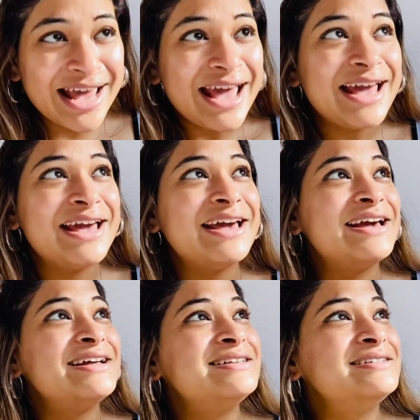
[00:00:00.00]

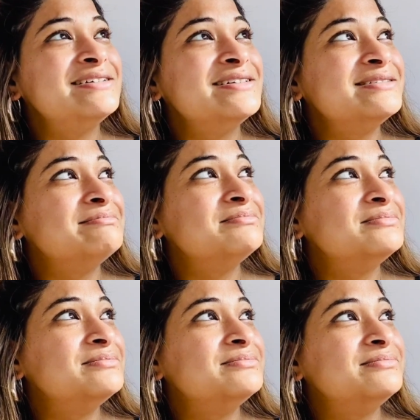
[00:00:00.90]
and
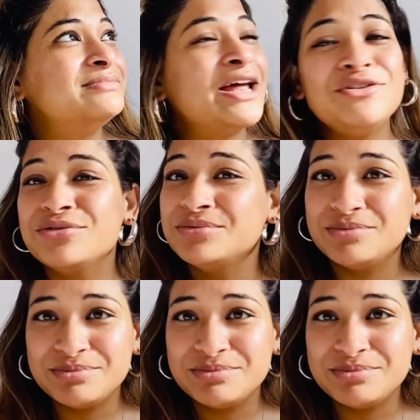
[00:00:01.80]
you